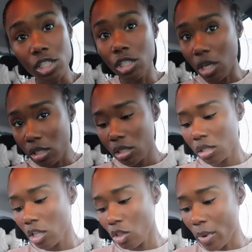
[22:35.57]

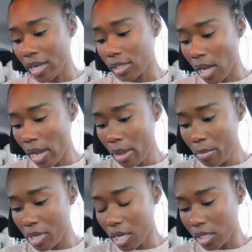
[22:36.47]
just the right time,
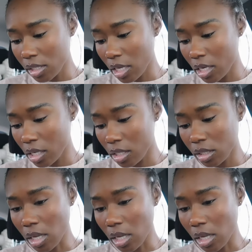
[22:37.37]
because it is,